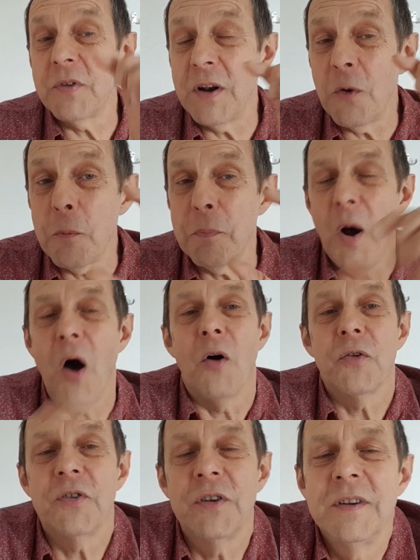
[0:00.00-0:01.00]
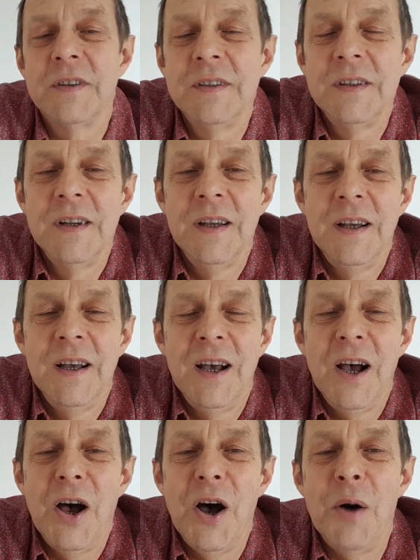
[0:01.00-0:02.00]
in a little pot,
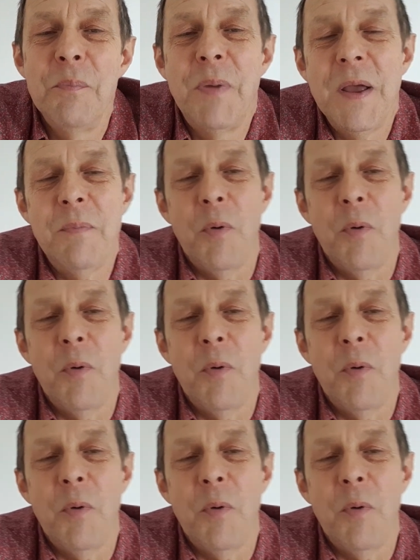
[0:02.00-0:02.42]
and